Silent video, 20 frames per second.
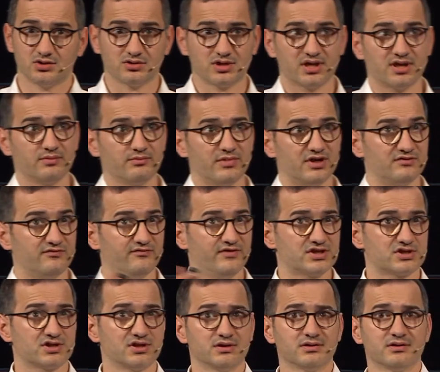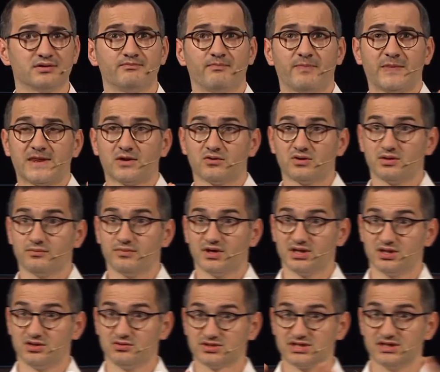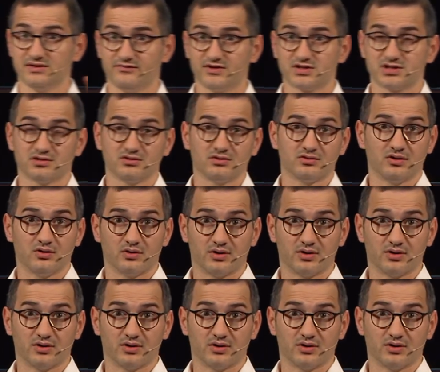talking about vision, talking about using vision or,